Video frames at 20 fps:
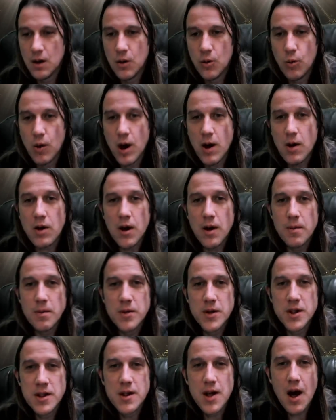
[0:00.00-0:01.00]
Welcome
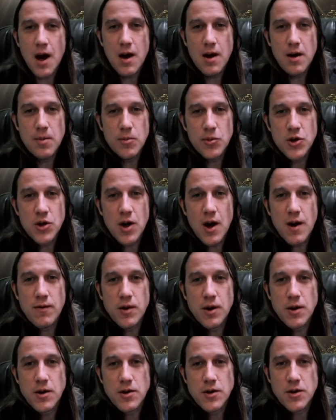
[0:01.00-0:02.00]
to Time
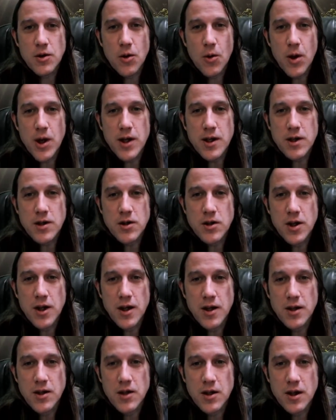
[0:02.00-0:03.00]
Traveler's Coin
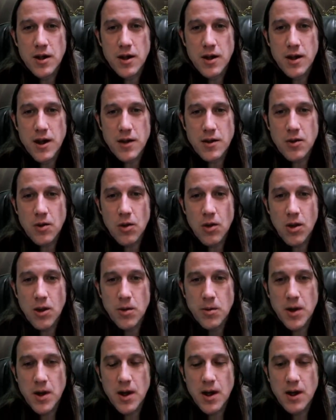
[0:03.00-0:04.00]
Exchange. The next quarter
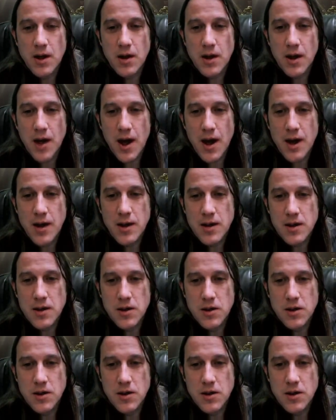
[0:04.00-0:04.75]
we're going to look at is a